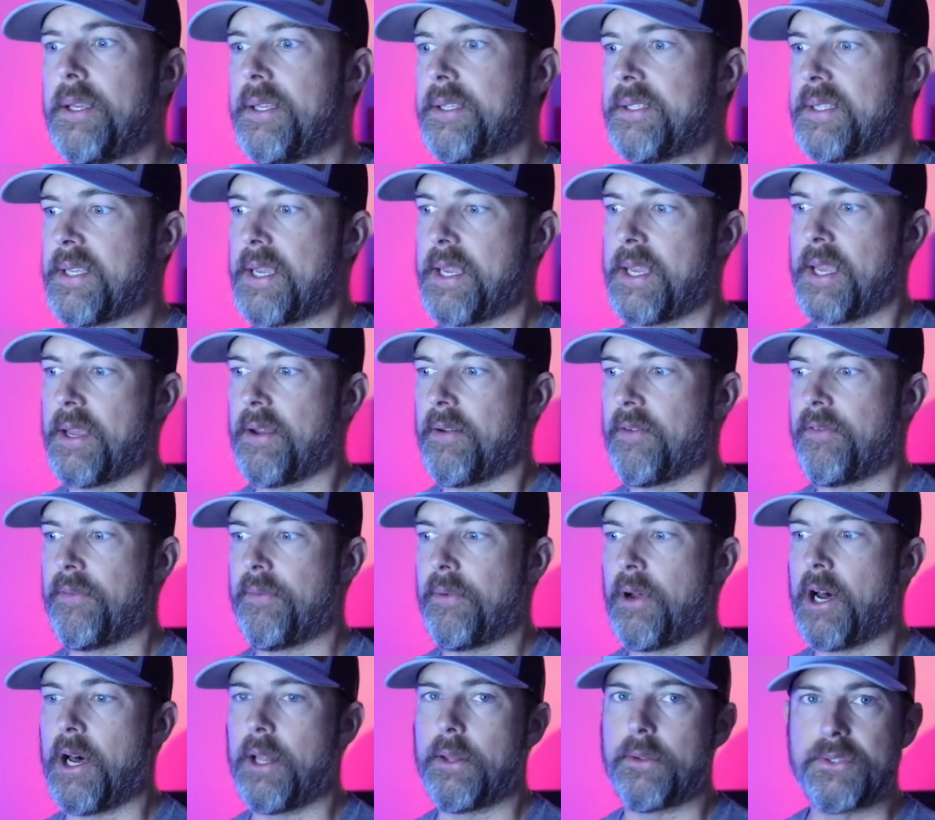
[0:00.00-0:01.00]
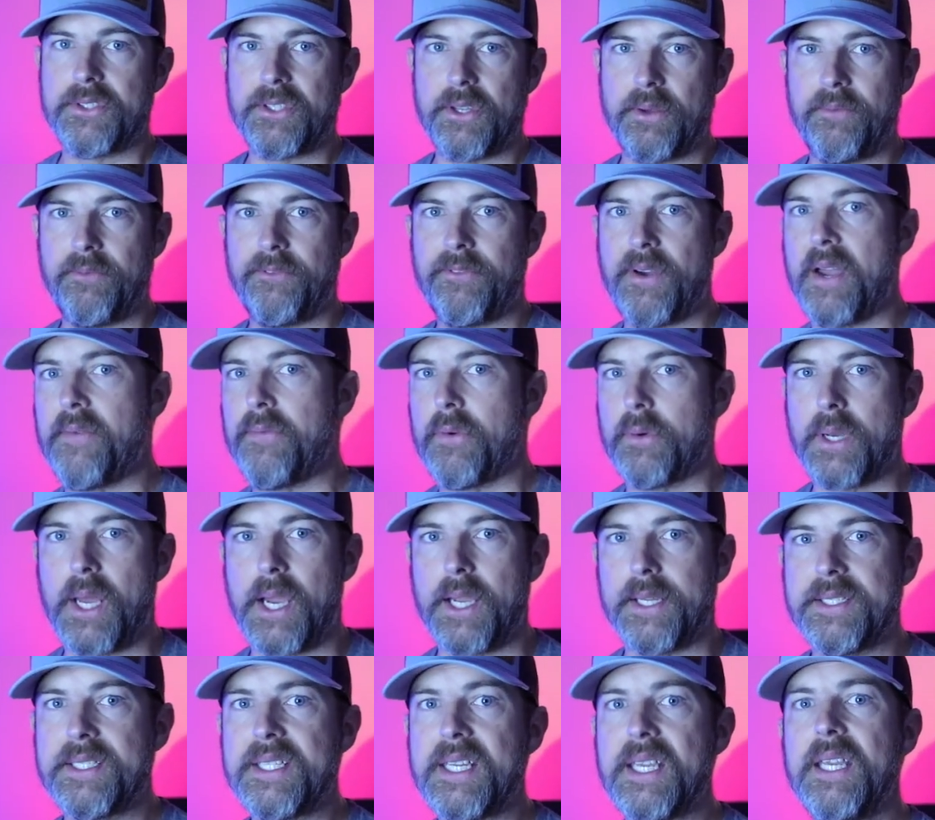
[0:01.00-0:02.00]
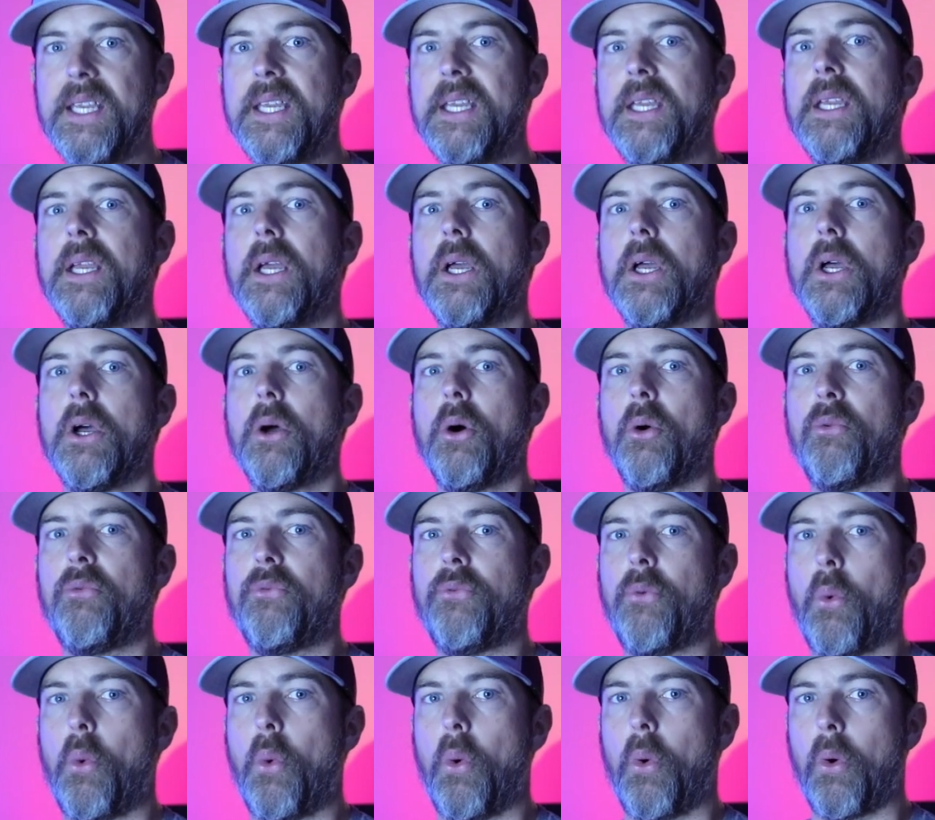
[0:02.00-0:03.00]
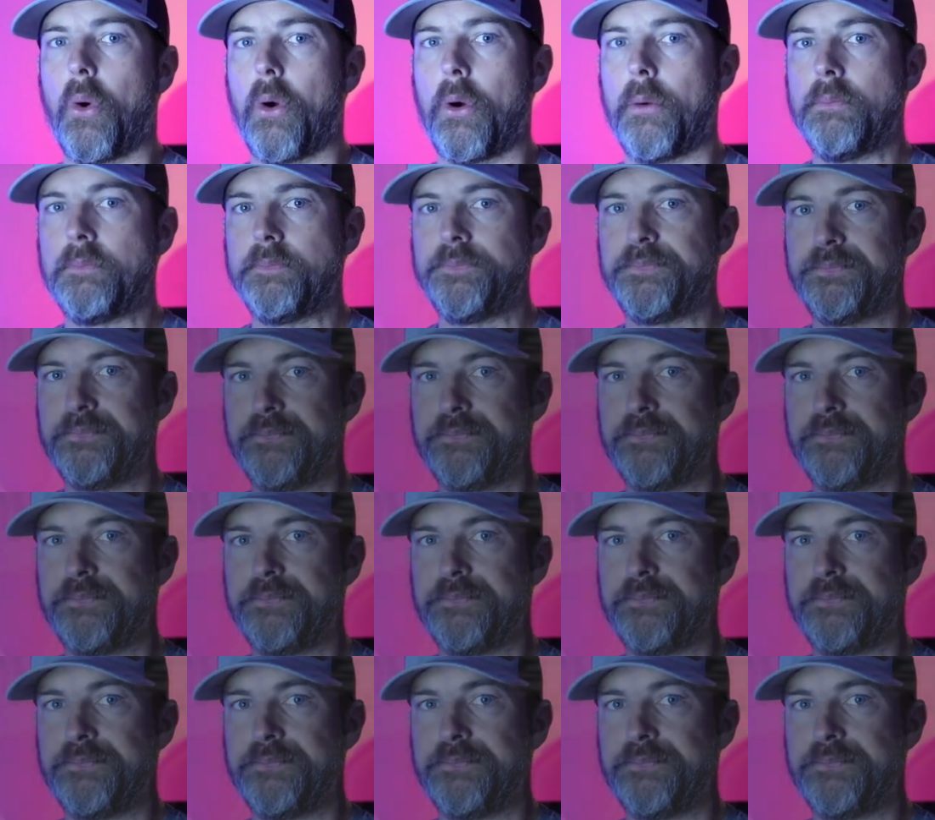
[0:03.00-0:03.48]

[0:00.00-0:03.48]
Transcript: say, a Holosun 509T for